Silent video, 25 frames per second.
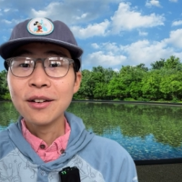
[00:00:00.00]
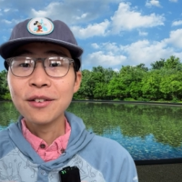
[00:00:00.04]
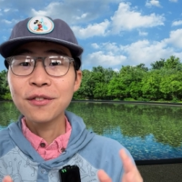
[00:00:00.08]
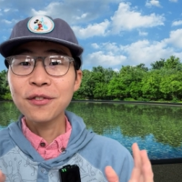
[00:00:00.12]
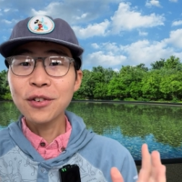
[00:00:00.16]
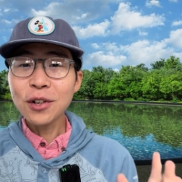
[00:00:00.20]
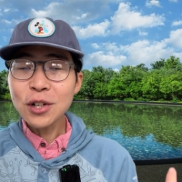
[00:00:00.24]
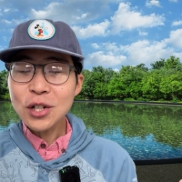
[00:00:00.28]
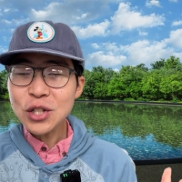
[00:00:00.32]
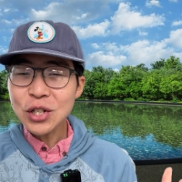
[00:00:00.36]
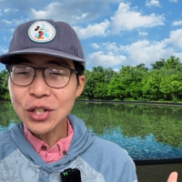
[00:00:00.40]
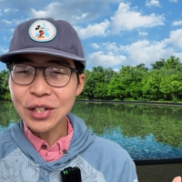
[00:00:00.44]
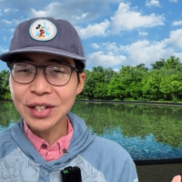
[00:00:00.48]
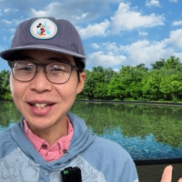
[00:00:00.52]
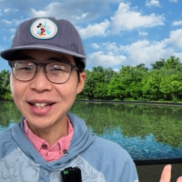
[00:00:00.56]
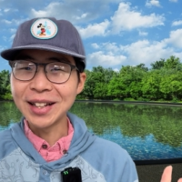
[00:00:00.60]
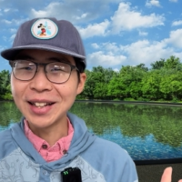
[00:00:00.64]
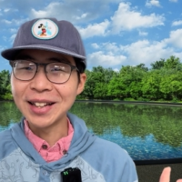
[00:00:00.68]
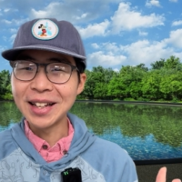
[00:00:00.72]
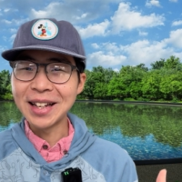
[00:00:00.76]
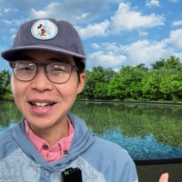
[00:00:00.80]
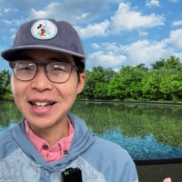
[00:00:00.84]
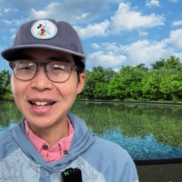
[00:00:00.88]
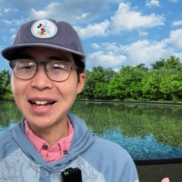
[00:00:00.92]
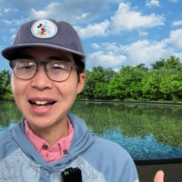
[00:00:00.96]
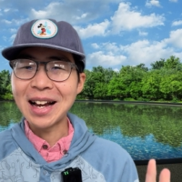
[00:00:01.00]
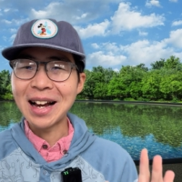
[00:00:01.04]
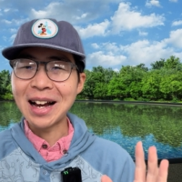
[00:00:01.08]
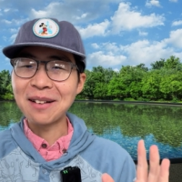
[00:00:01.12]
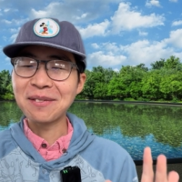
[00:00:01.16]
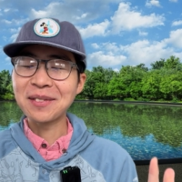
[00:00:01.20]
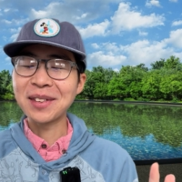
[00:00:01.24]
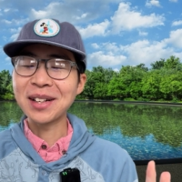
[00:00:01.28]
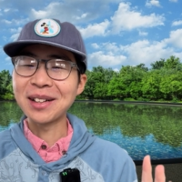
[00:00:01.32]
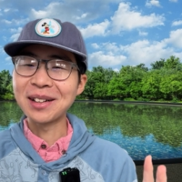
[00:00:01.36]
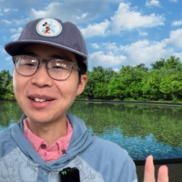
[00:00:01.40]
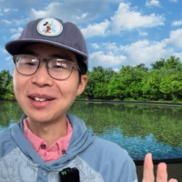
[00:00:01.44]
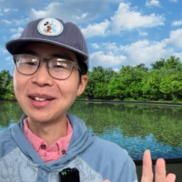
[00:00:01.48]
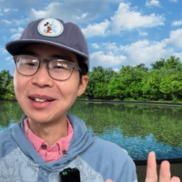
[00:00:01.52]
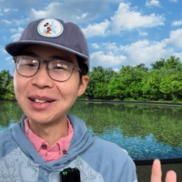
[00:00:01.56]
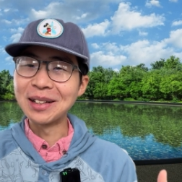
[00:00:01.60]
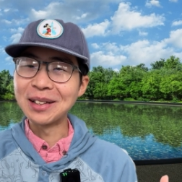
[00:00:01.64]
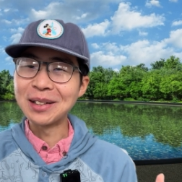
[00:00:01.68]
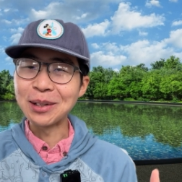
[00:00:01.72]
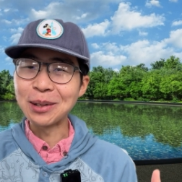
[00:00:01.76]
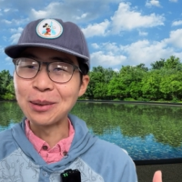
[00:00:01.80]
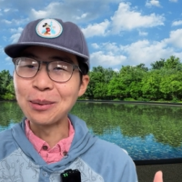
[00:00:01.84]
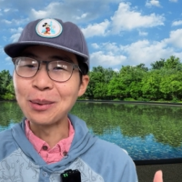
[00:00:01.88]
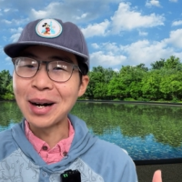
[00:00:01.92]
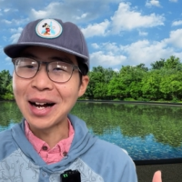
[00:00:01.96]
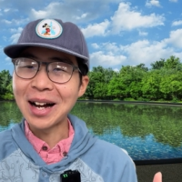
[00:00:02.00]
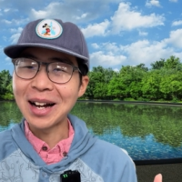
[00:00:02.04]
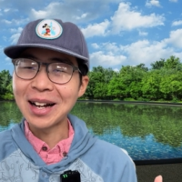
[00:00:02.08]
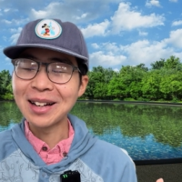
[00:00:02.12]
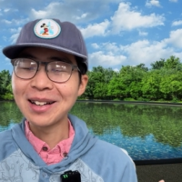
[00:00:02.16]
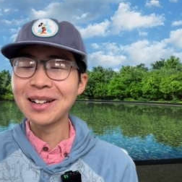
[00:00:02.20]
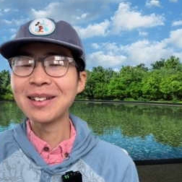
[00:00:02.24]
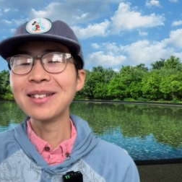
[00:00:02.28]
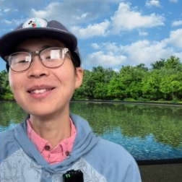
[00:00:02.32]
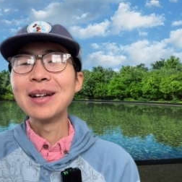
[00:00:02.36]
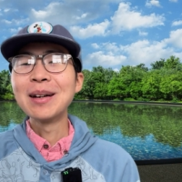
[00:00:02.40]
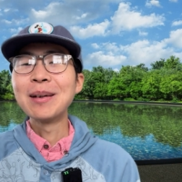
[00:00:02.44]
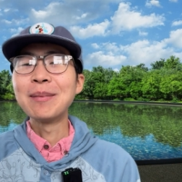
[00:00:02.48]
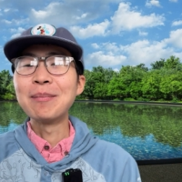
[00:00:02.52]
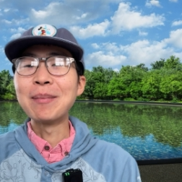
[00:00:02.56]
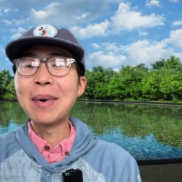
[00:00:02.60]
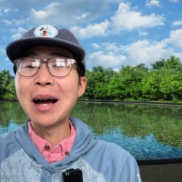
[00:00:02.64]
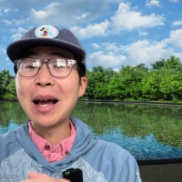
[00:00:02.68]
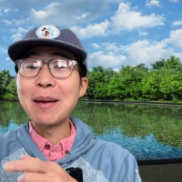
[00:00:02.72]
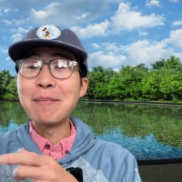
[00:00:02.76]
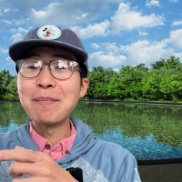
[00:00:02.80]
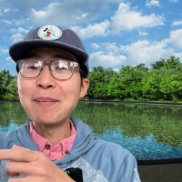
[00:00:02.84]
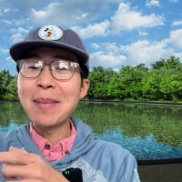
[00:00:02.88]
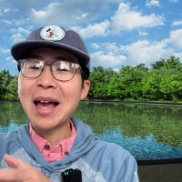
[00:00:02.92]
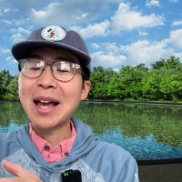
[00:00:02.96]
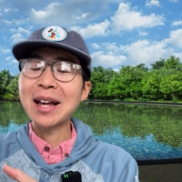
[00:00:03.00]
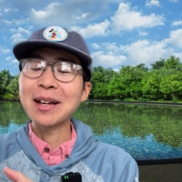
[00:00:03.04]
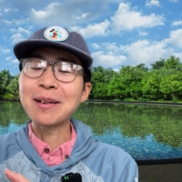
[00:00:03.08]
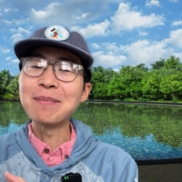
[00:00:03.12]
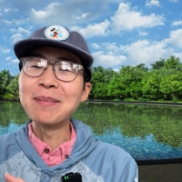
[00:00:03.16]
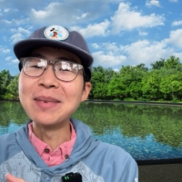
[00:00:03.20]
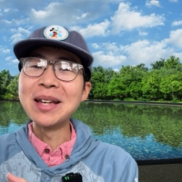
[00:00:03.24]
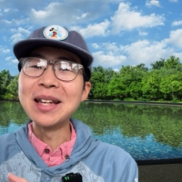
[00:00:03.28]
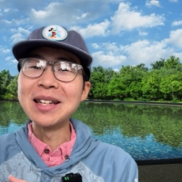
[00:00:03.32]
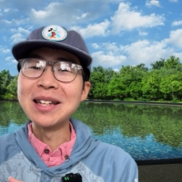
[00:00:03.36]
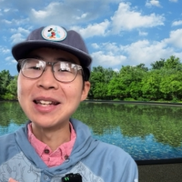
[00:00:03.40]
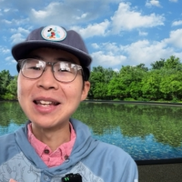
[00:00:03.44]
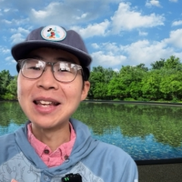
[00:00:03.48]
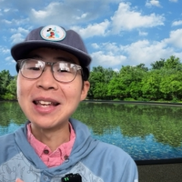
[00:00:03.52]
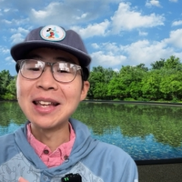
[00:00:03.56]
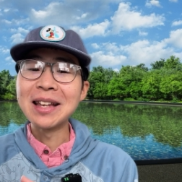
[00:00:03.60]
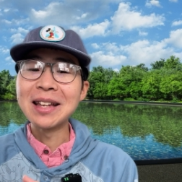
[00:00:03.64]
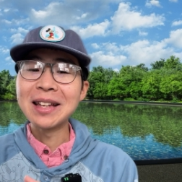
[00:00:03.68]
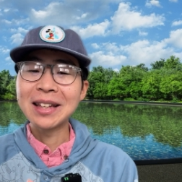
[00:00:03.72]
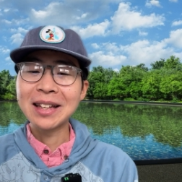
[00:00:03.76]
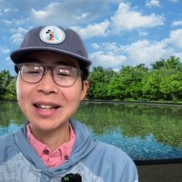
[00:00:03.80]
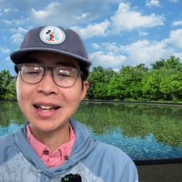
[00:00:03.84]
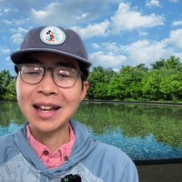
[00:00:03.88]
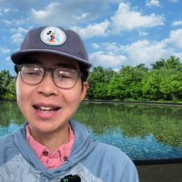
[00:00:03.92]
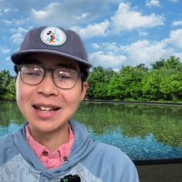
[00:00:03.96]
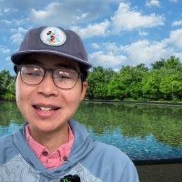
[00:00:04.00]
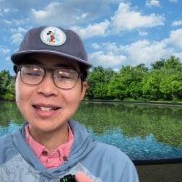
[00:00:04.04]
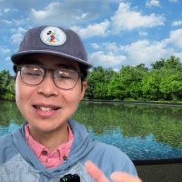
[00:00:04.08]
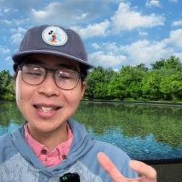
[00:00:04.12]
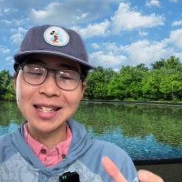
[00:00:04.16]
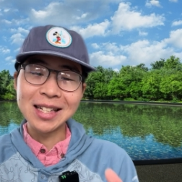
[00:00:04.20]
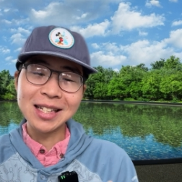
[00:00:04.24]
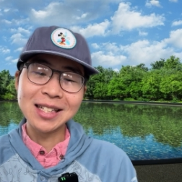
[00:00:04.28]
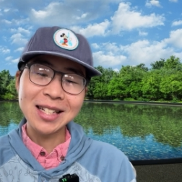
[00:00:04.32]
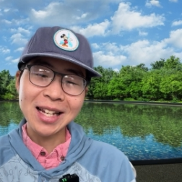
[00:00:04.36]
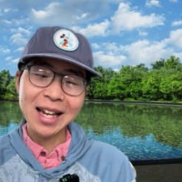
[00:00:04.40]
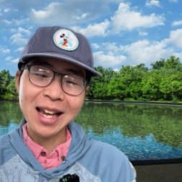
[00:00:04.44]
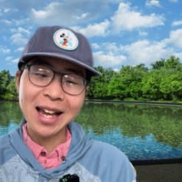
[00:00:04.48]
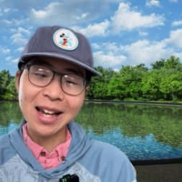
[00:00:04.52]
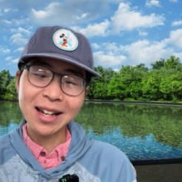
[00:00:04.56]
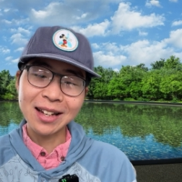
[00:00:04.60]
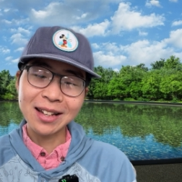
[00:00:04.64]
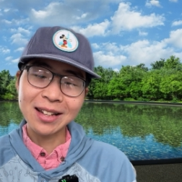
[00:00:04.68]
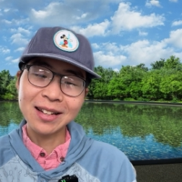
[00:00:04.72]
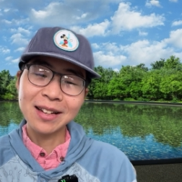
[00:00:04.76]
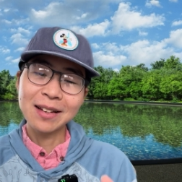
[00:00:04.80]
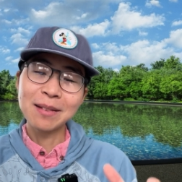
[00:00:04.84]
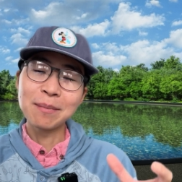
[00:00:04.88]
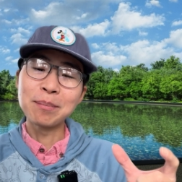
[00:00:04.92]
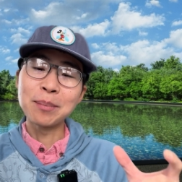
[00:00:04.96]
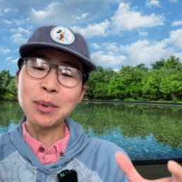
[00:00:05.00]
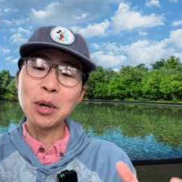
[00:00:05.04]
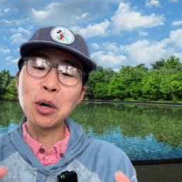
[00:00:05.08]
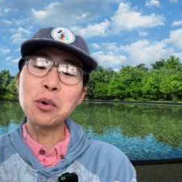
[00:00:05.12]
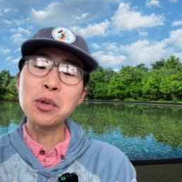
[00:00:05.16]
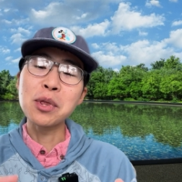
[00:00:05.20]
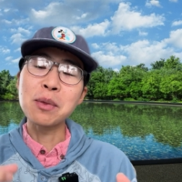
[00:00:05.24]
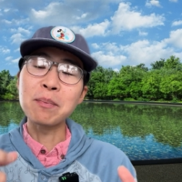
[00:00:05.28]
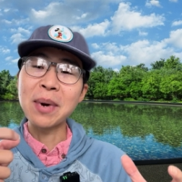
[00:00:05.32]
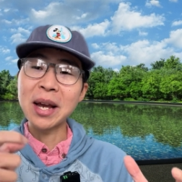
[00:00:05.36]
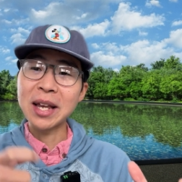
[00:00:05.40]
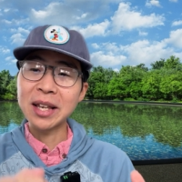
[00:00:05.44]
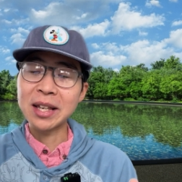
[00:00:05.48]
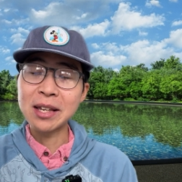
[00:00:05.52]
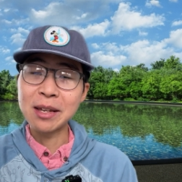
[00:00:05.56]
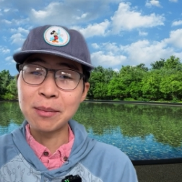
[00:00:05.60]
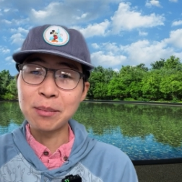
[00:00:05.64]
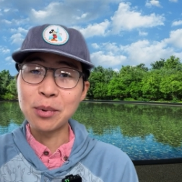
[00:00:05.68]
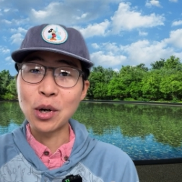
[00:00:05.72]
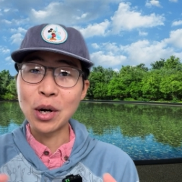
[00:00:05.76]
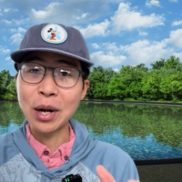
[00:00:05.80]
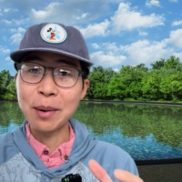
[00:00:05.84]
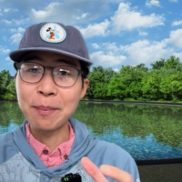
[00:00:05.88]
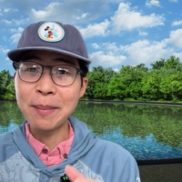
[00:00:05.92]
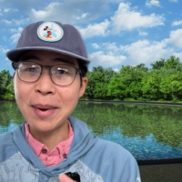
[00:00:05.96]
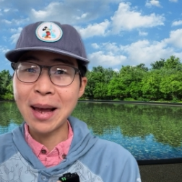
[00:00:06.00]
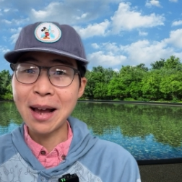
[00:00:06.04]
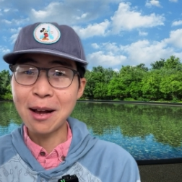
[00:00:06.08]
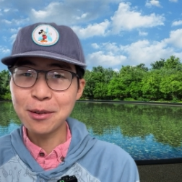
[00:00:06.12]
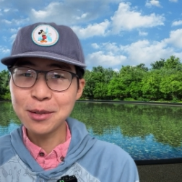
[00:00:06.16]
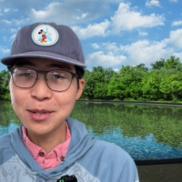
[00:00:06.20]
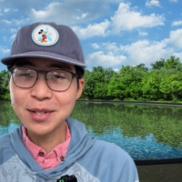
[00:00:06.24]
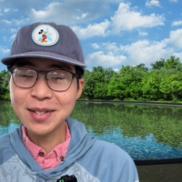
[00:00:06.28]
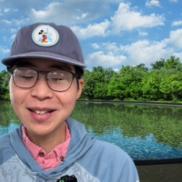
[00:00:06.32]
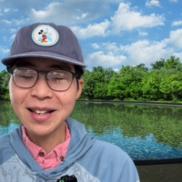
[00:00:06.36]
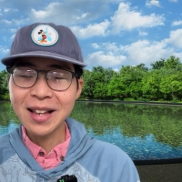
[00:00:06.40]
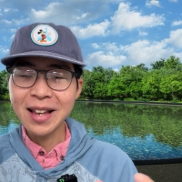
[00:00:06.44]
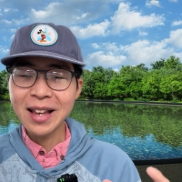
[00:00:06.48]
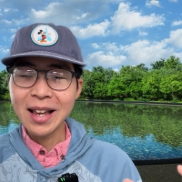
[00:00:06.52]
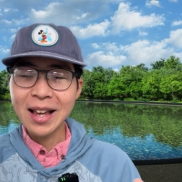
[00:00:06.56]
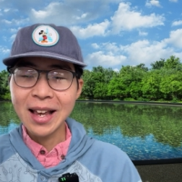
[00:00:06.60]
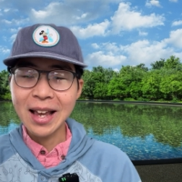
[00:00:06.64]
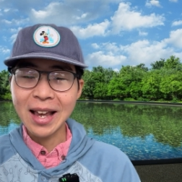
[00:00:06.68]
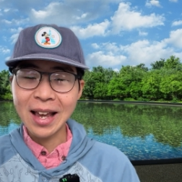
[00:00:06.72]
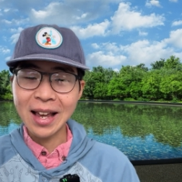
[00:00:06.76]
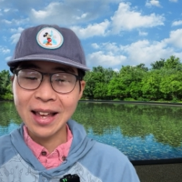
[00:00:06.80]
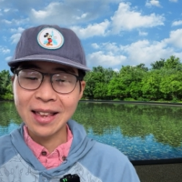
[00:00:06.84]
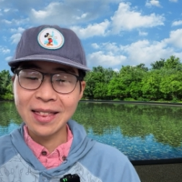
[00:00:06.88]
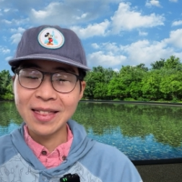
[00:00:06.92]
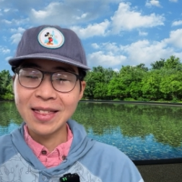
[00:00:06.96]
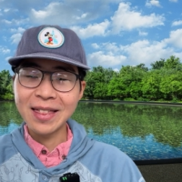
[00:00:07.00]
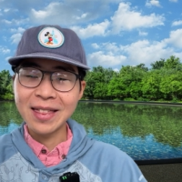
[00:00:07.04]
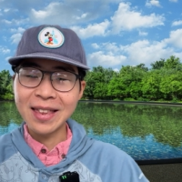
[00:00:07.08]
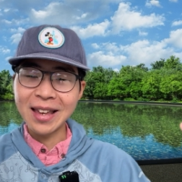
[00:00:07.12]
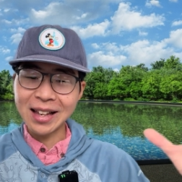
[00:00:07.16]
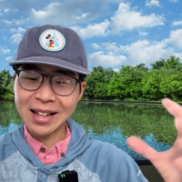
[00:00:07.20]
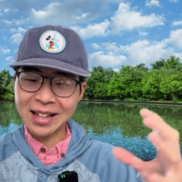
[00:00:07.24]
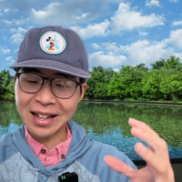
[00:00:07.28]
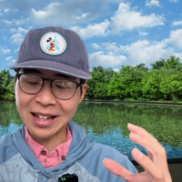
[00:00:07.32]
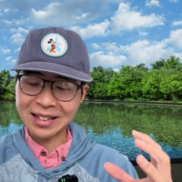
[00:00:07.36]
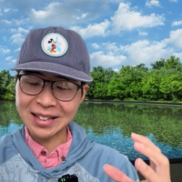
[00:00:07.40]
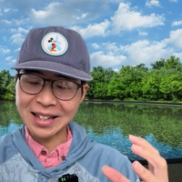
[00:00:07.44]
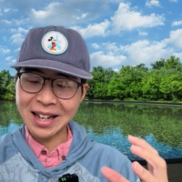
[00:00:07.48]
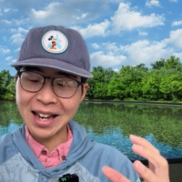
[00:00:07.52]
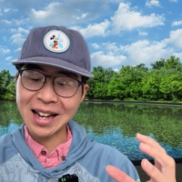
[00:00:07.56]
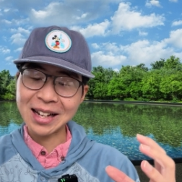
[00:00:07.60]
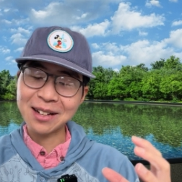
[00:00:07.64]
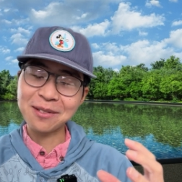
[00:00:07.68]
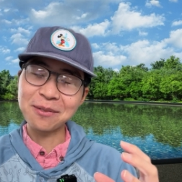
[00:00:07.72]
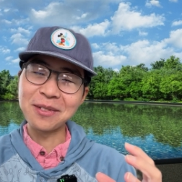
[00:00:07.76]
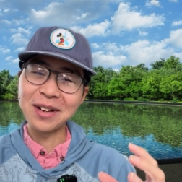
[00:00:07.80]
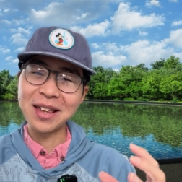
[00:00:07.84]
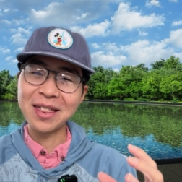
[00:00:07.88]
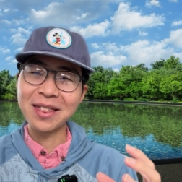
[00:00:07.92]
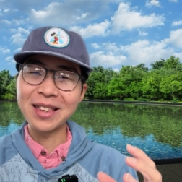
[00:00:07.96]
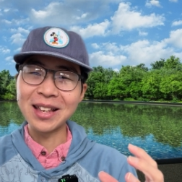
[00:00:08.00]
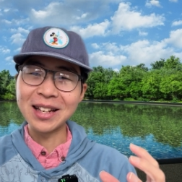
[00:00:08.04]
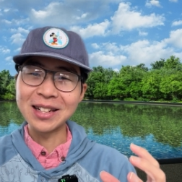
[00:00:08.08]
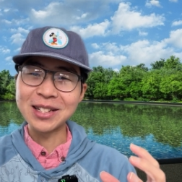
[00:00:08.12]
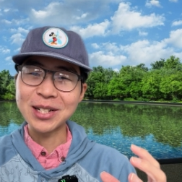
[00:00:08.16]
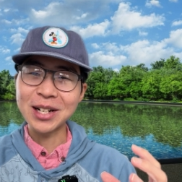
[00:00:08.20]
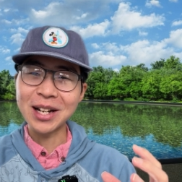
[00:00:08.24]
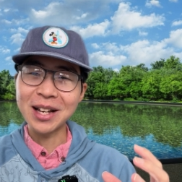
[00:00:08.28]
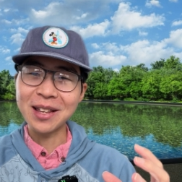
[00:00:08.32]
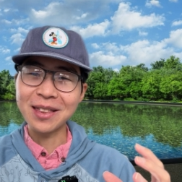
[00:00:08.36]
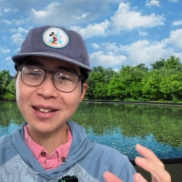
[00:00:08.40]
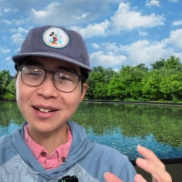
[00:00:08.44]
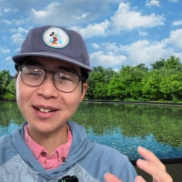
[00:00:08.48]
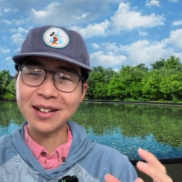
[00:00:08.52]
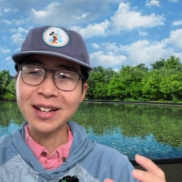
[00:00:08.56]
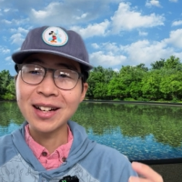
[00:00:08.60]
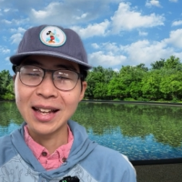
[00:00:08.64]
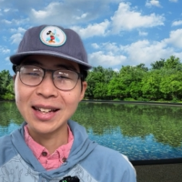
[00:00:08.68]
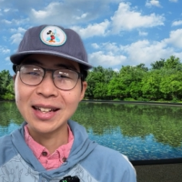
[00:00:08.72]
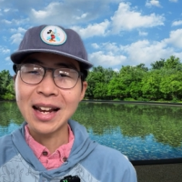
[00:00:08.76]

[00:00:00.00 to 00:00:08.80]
Fortunately, after a little while, my Mac Mini can detect both my keyboard and mouse, and they connect with each other.